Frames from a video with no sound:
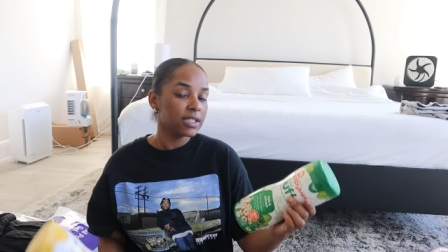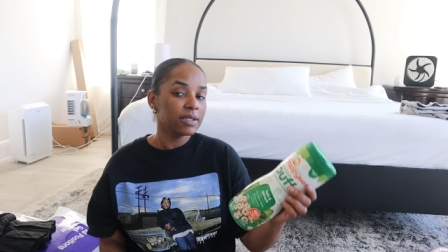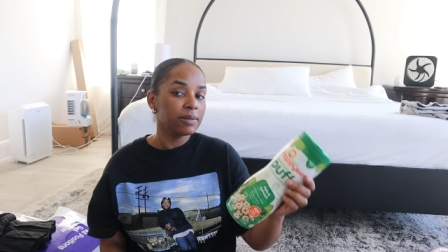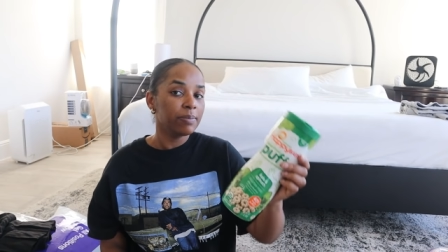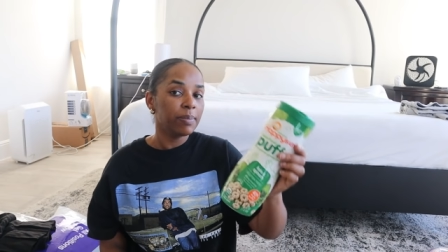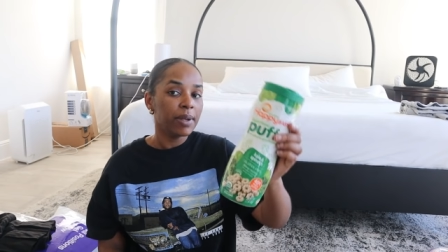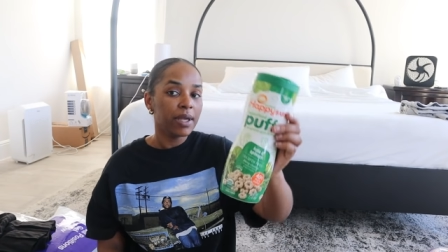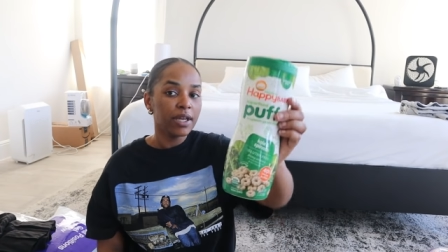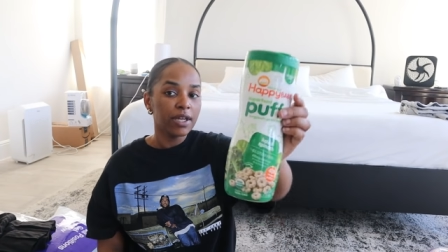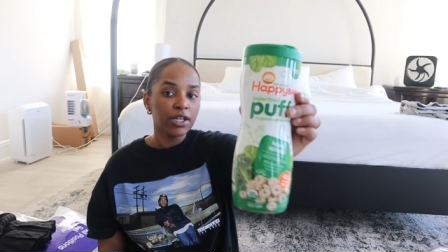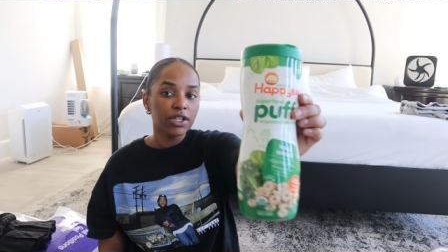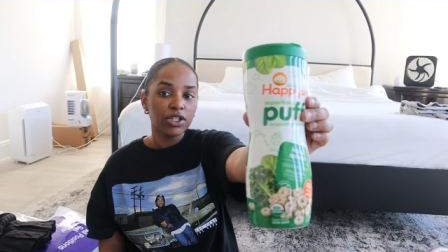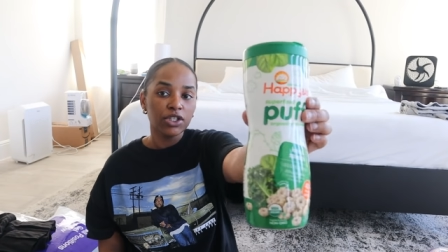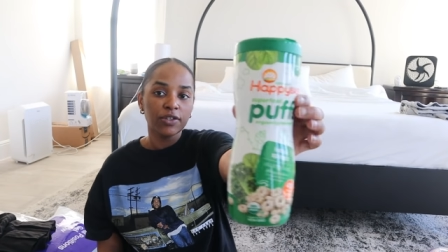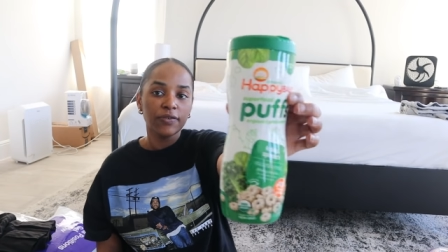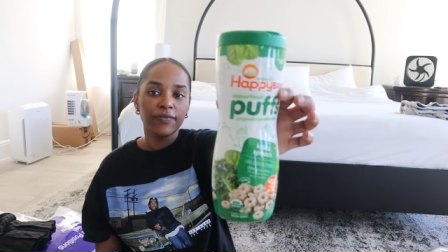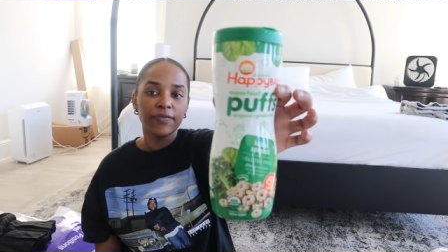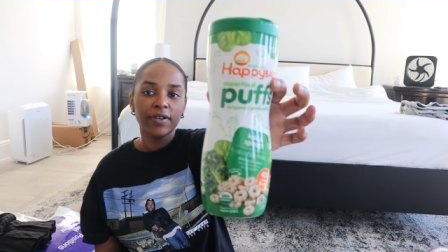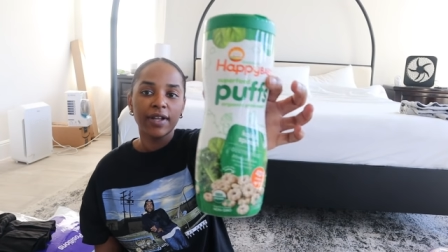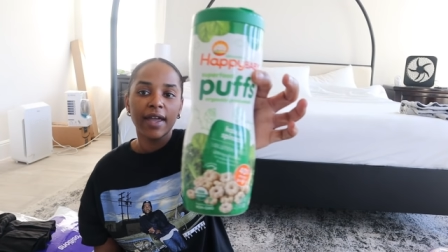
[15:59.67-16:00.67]

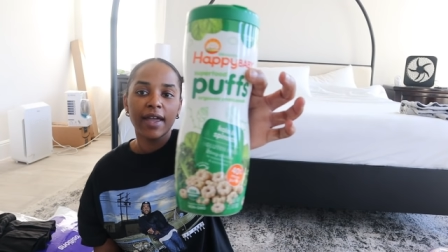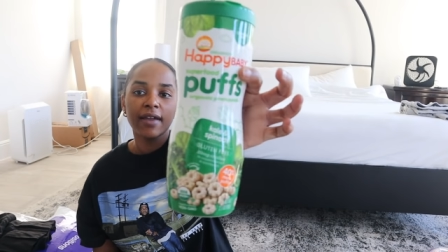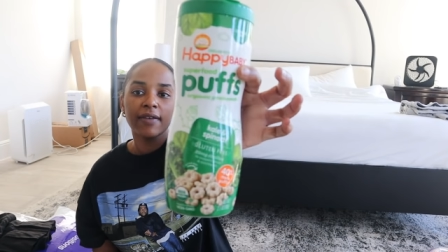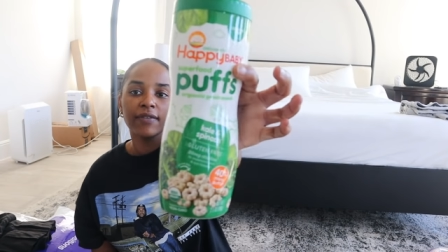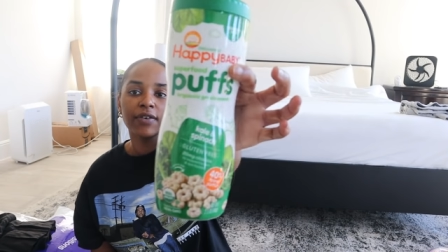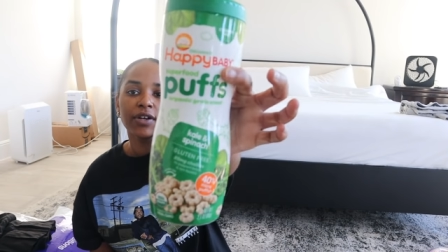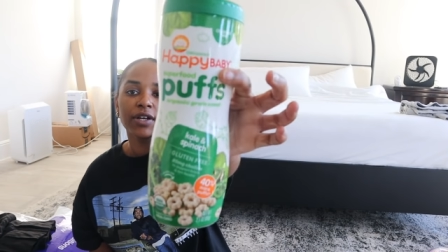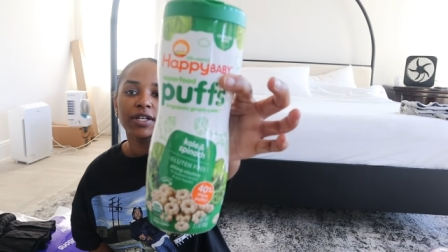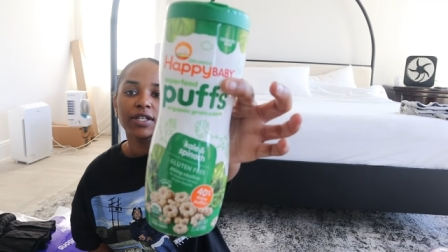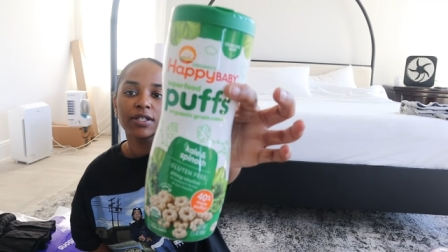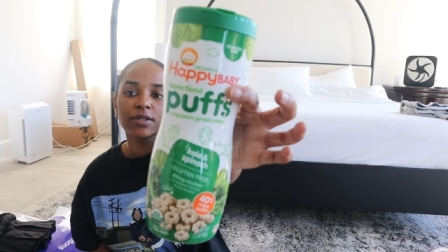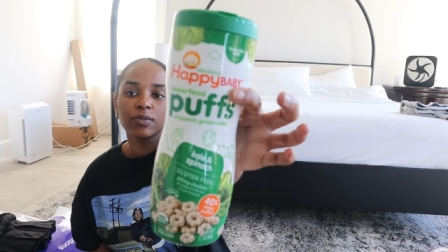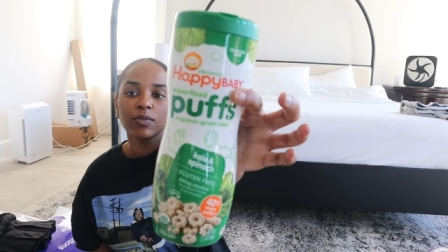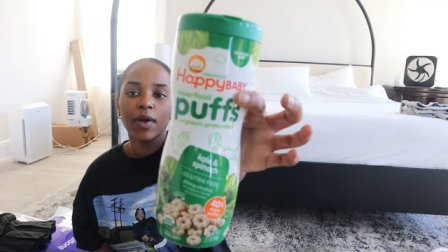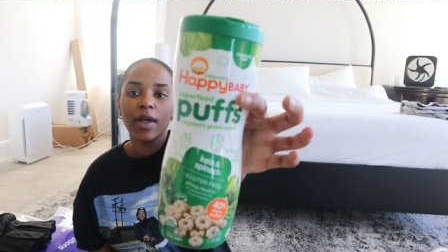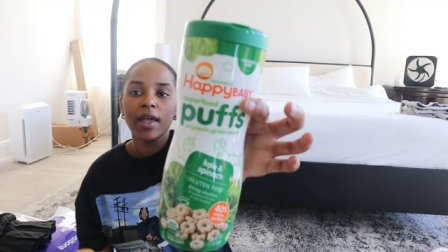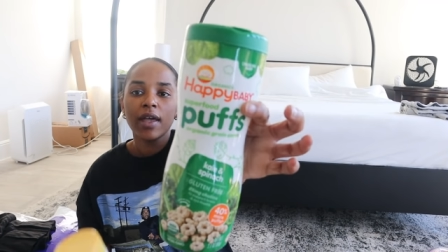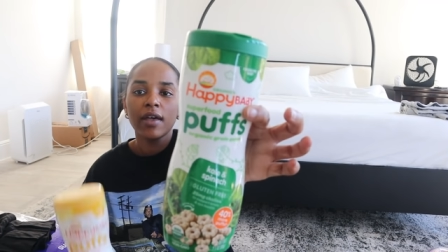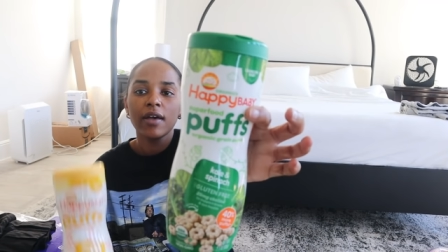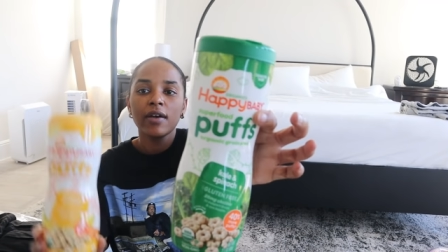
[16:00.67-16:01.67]
spinach flavor as
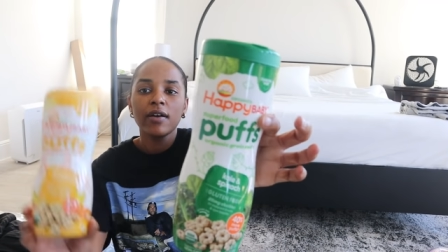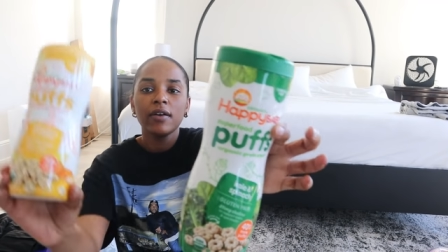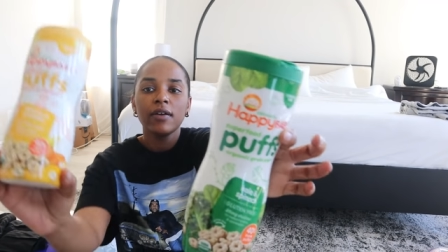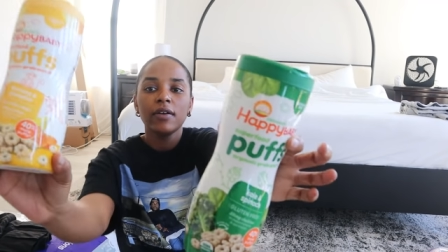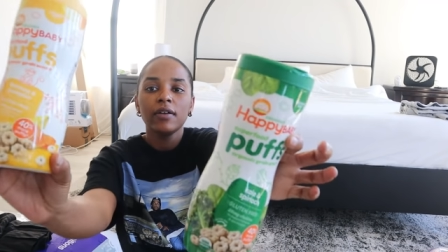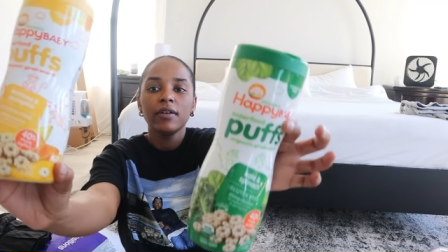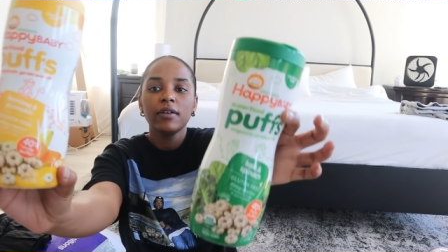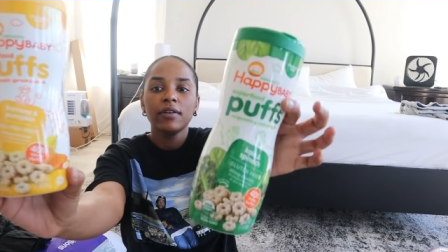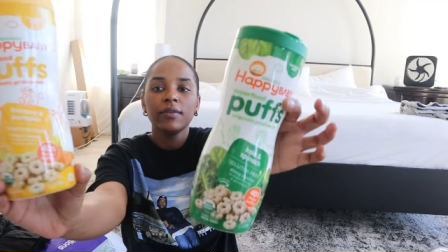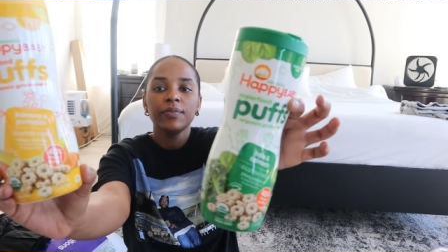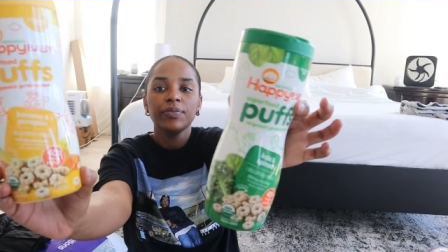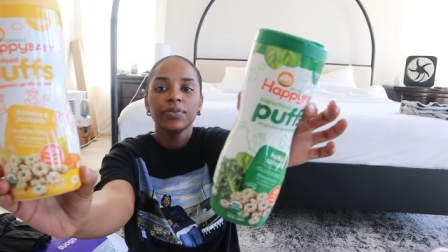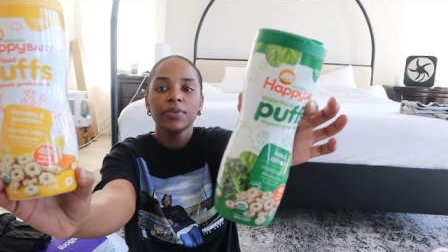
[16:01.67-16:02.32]
well.